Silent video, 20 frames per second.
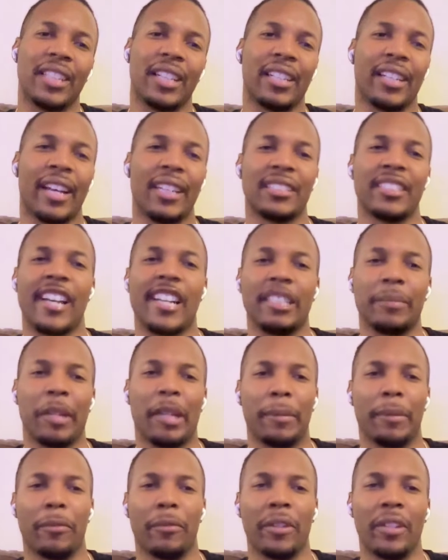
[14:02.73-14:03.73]
that a lot of times
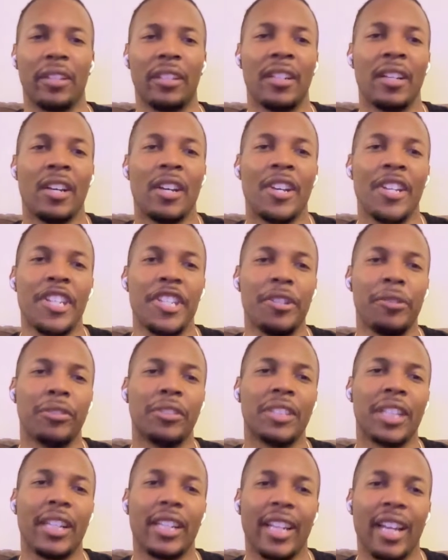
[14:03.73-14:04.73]
people would
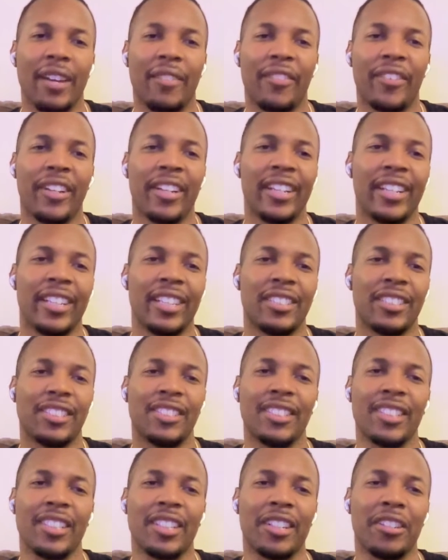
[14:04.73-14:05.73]
use their
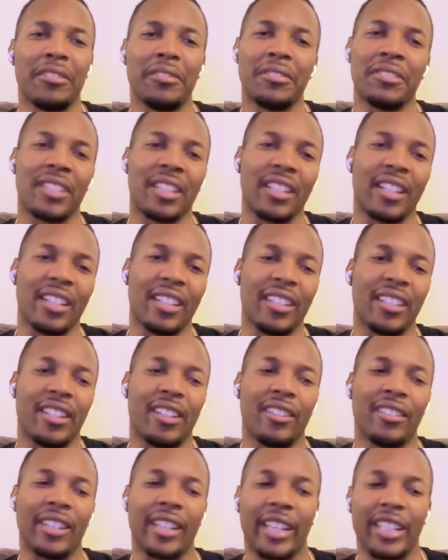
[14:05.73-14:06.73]
leverage,
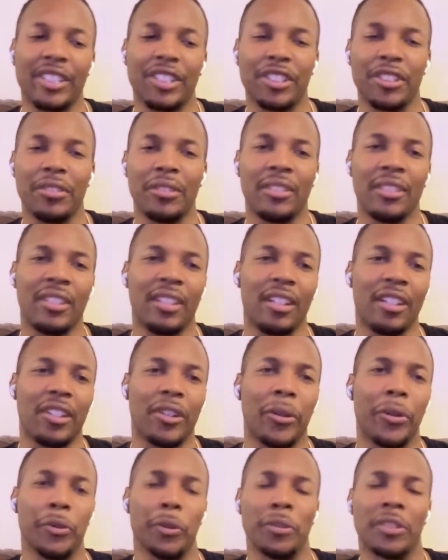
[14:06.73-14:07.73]
to get you, they're
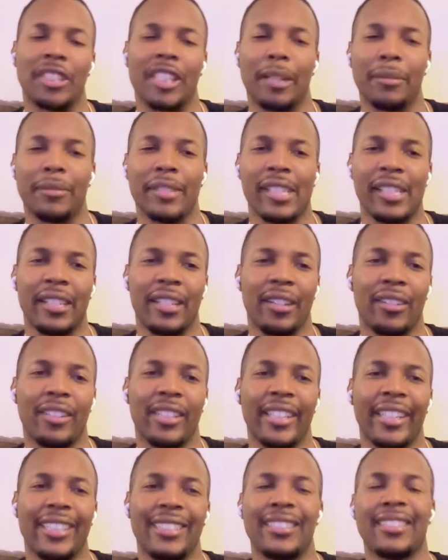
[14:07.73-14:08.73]
going to do something, to
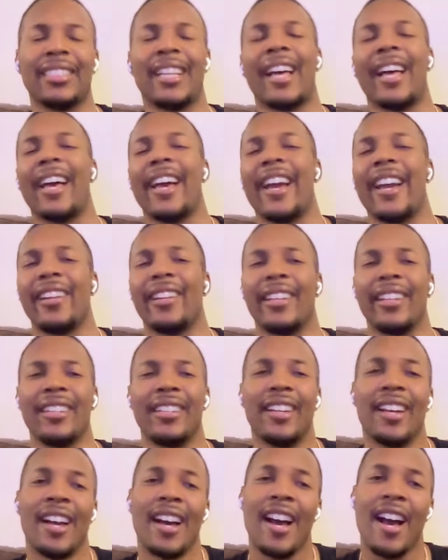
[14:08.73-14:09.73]
get signed, and